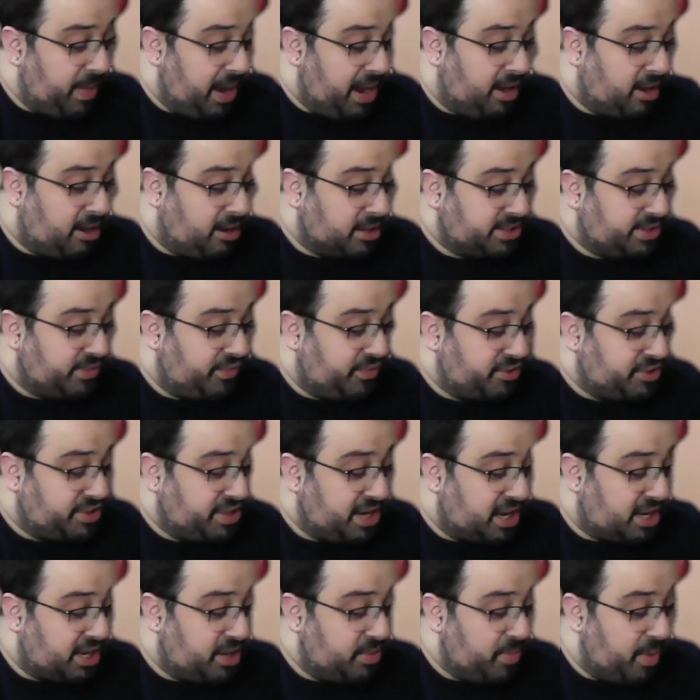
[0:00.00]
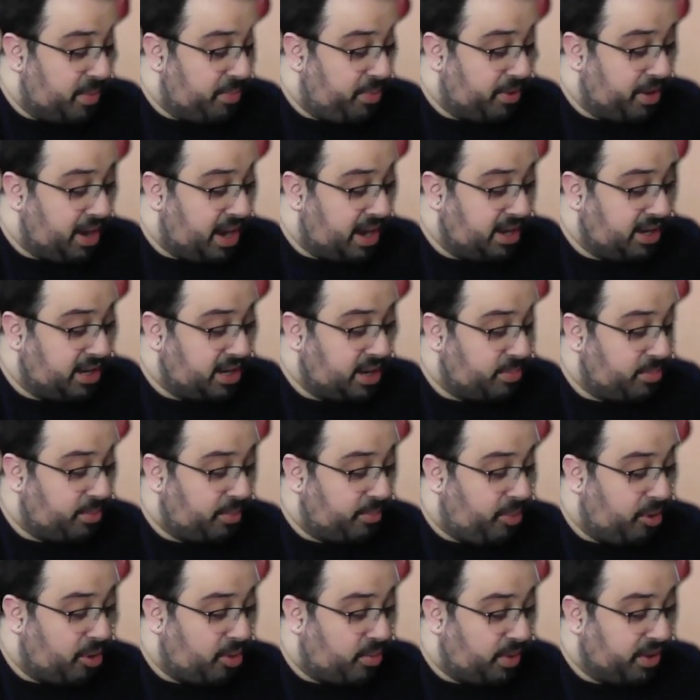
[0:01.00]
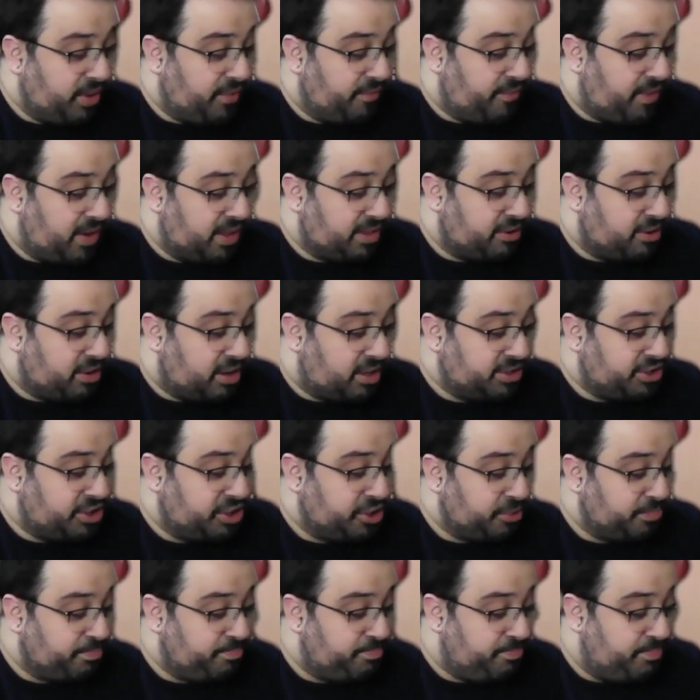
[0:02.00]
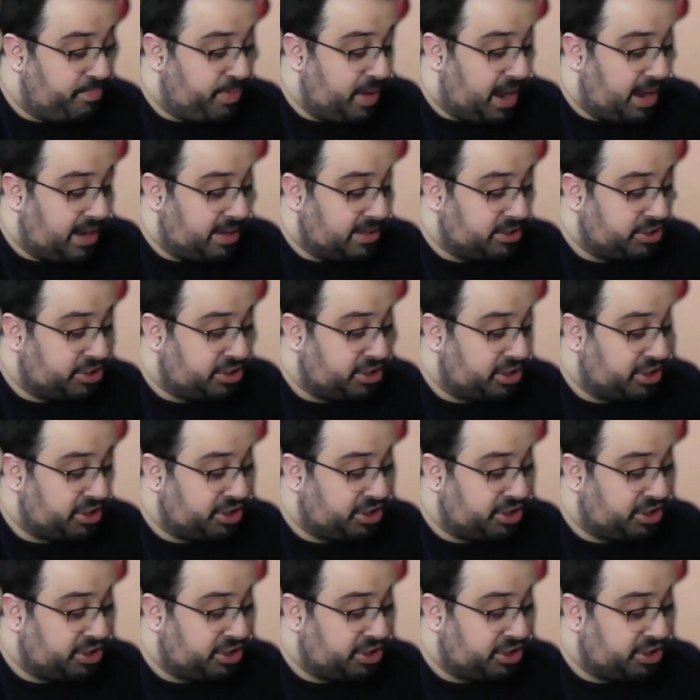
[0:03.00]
8 cards of your deck. You may put any number of Pokemon you find there onto your bench.